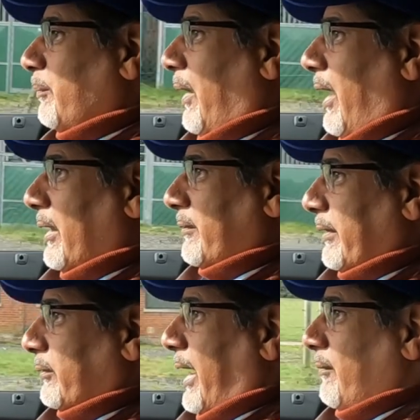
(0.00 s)
is part
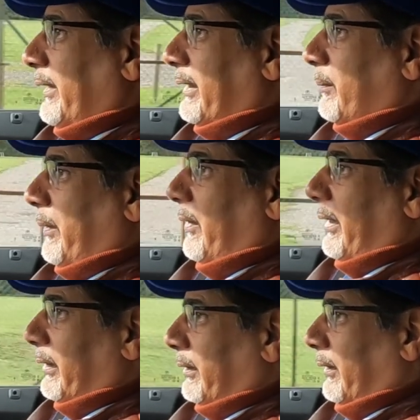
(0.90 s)
of the driving
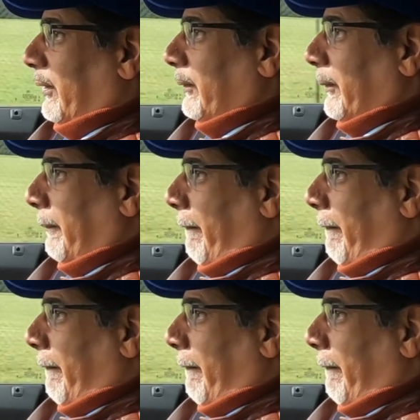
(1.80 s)
experience, you know.